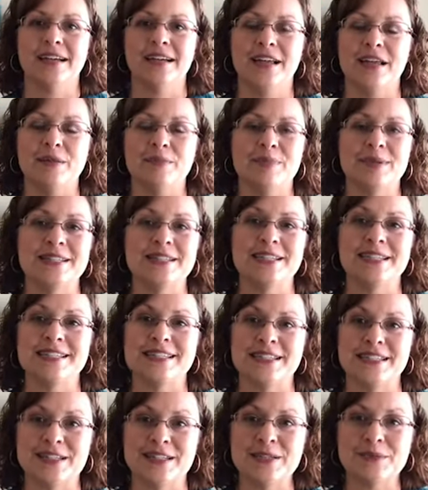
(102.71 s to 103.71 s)
in
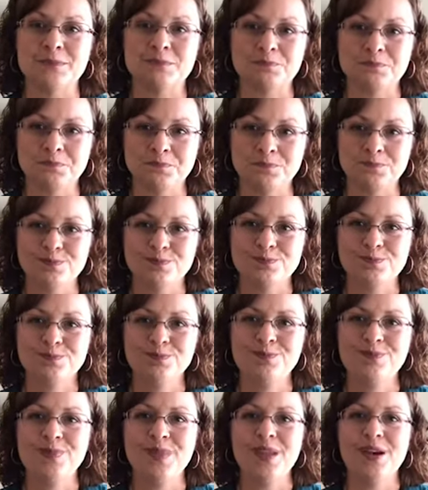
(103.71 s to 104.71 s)
businesses.
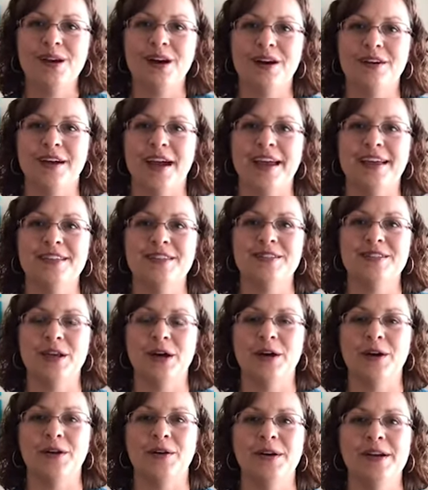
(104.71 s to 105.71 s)
All right,
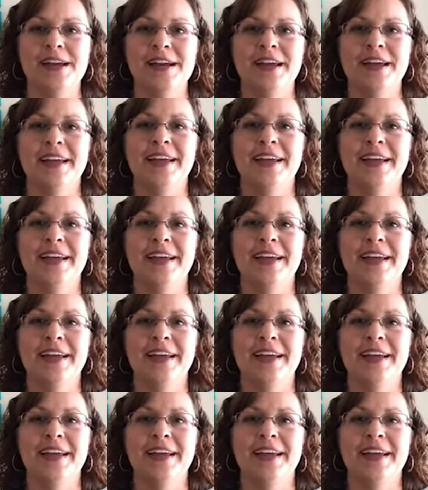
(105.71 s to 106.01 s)
so